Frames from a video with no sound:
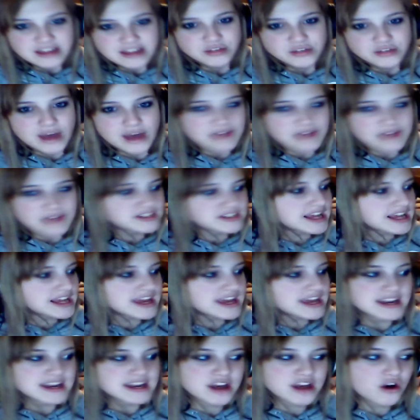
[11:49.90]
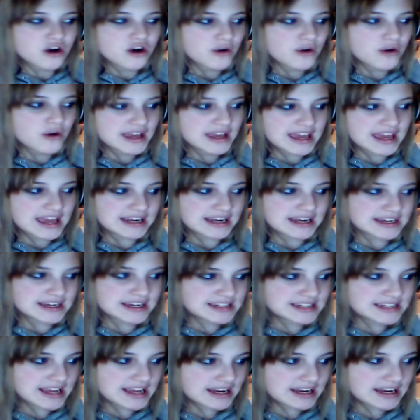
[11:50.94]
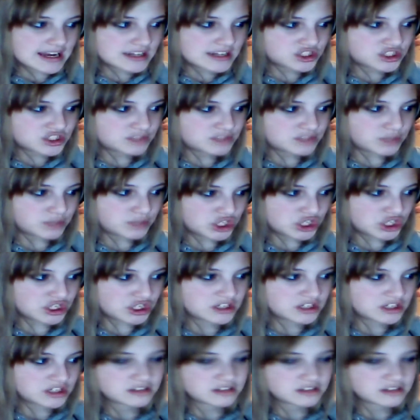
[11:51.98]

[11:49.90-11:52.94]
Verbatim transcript: Do I have a tan? No, I can't get a tan. I just burn.